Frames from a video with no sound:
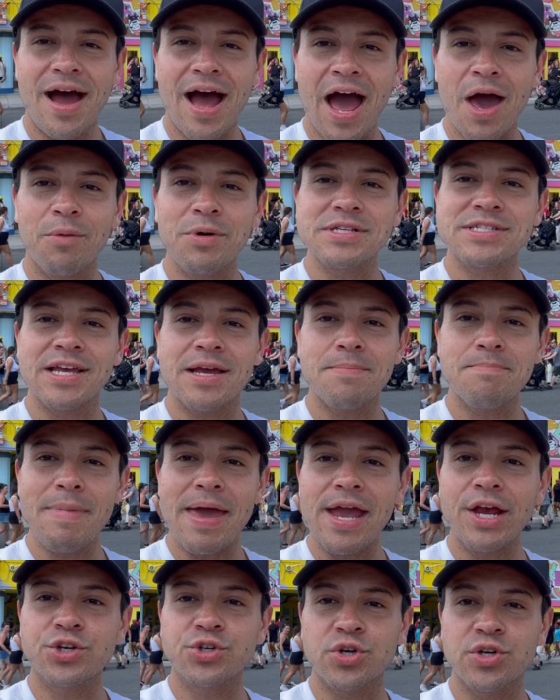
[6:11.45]
I would say
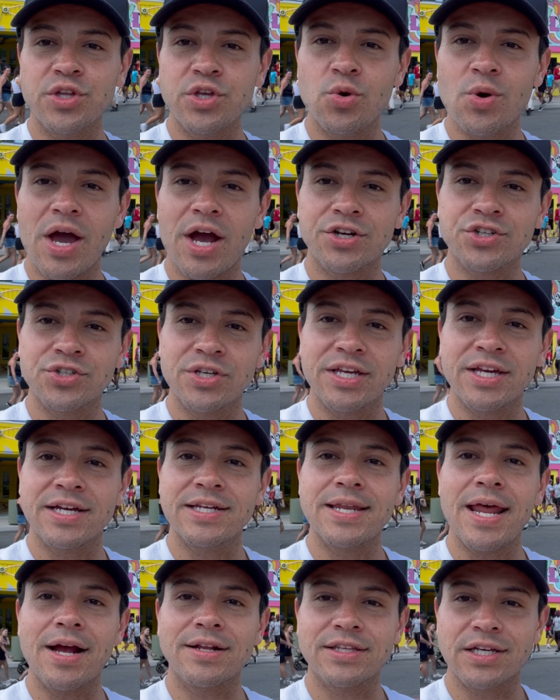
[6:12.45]
make sure that you actually
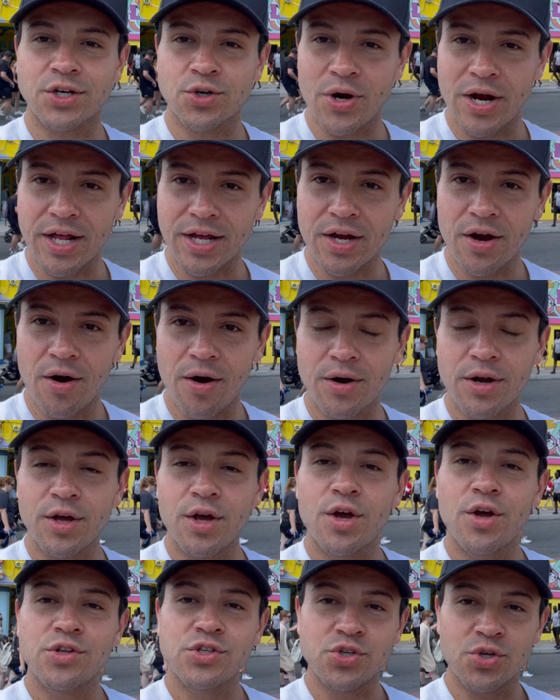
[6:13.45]
connect a credit card
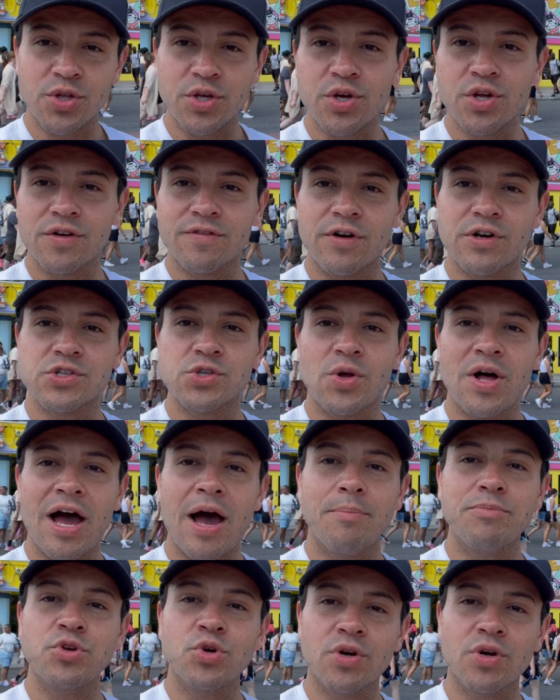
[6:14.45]
to the Universal app.